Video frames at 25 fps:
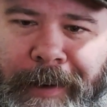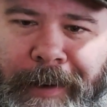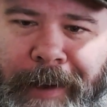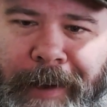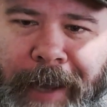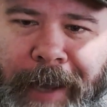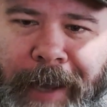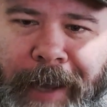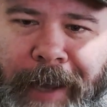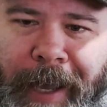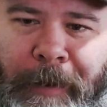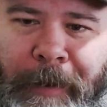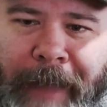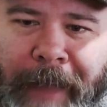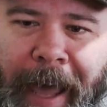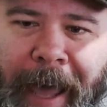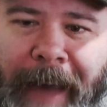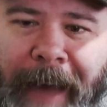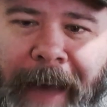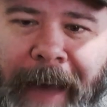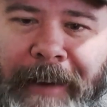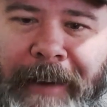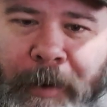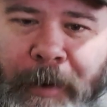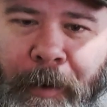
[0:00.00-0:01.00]
and
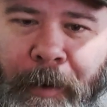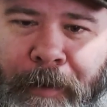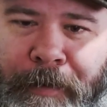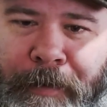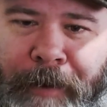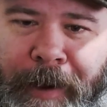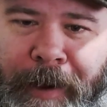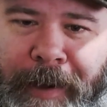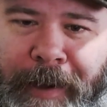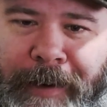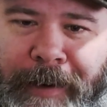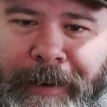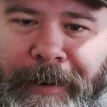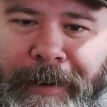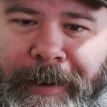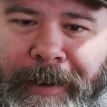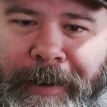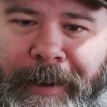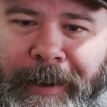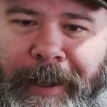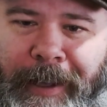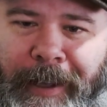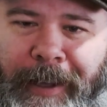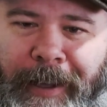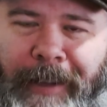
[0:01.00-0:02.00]
without a soul friend,
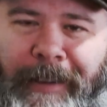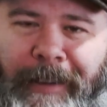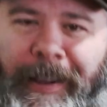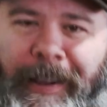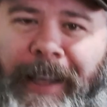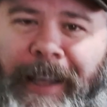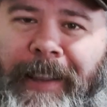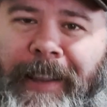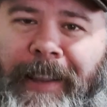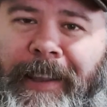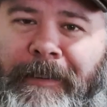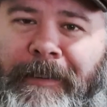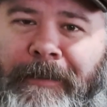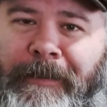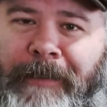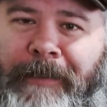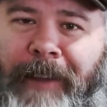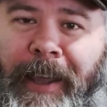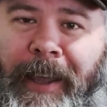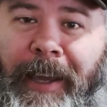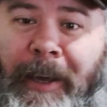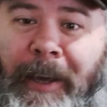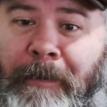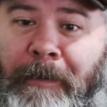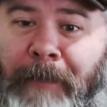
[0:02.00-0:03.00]
they lived
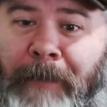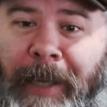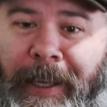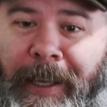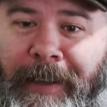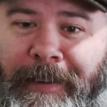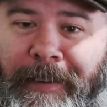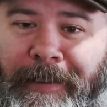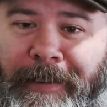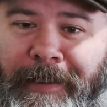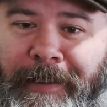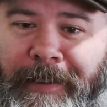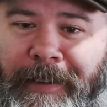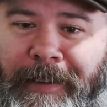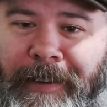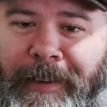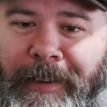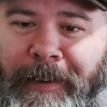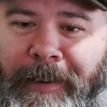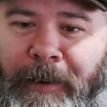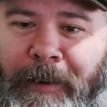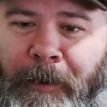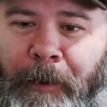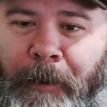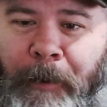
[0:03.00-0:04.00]
like a beast,
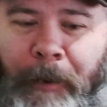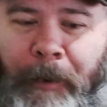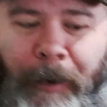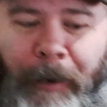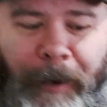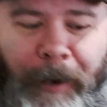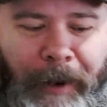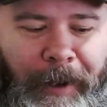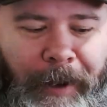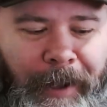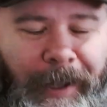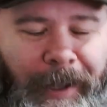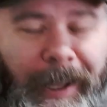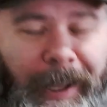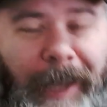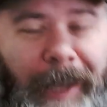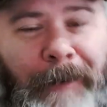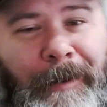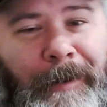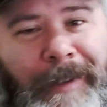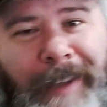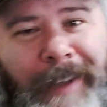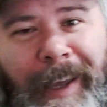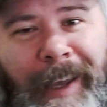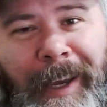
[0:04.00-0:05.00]
or it
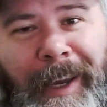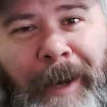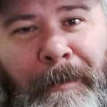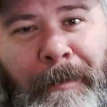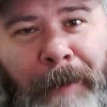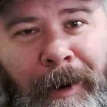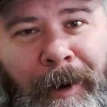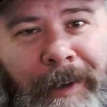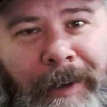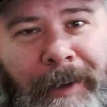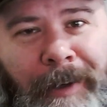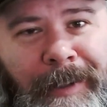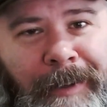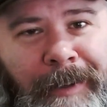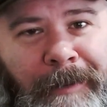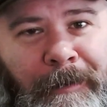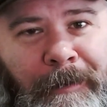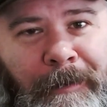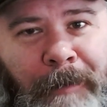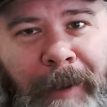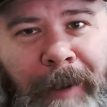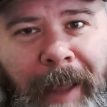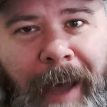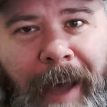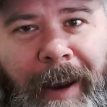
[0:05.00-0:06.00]
was like a
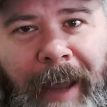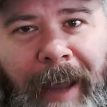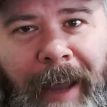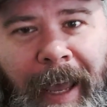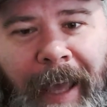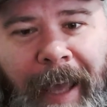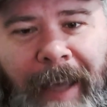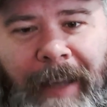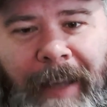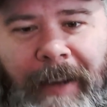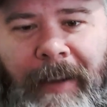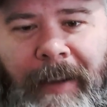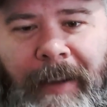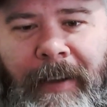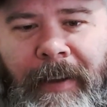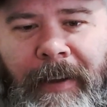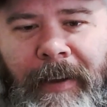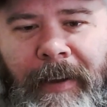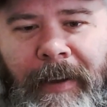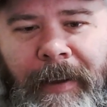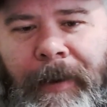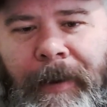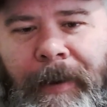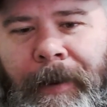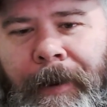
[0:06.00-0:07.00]
person without a head.
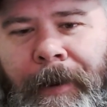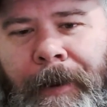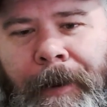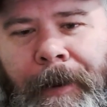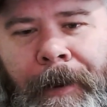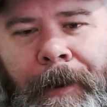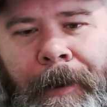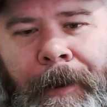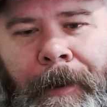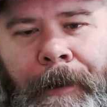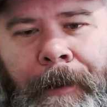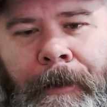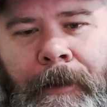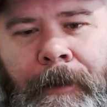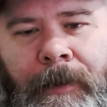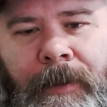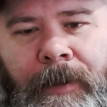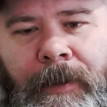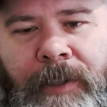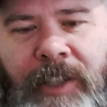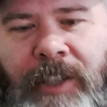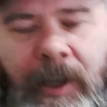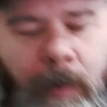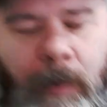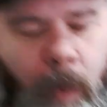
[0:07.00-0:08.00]

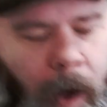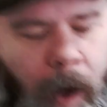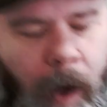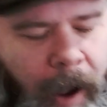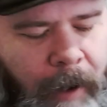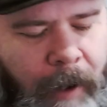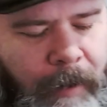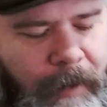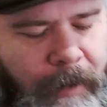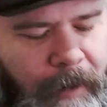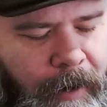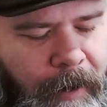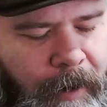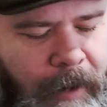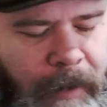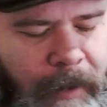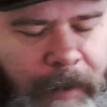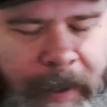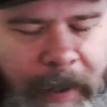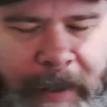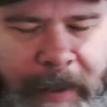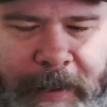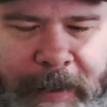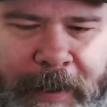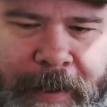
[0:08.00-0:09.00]
Jim Wilder
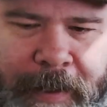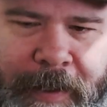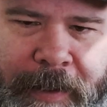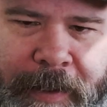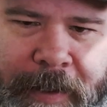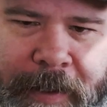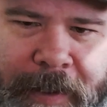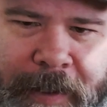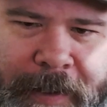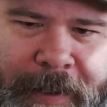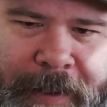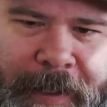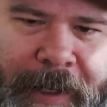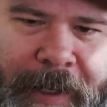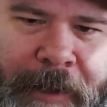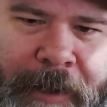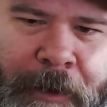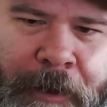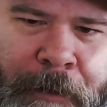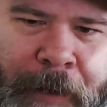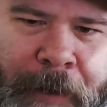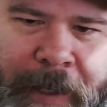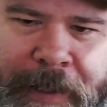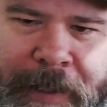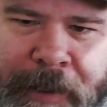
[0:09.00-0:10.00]
is
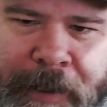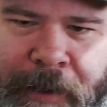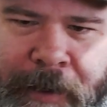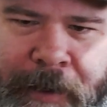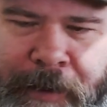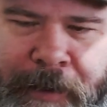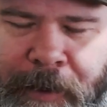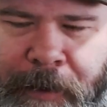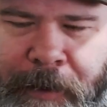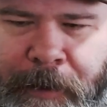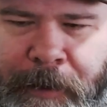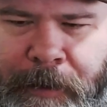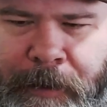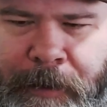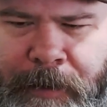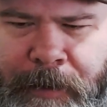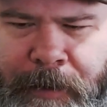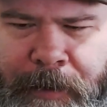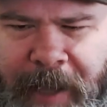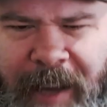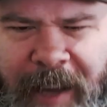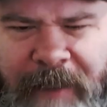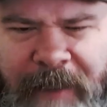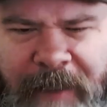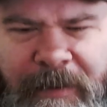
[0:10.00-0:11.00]
another researcher who's
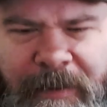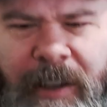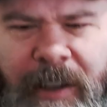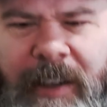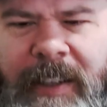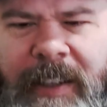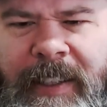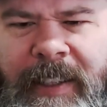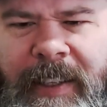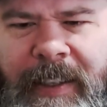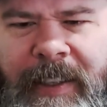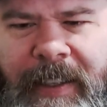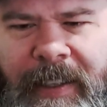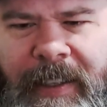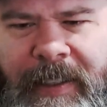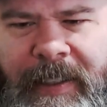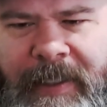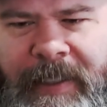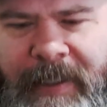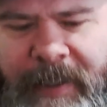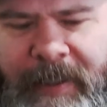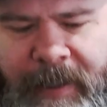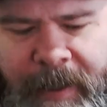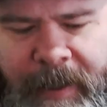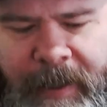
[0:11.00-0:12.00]
kind of looked at this,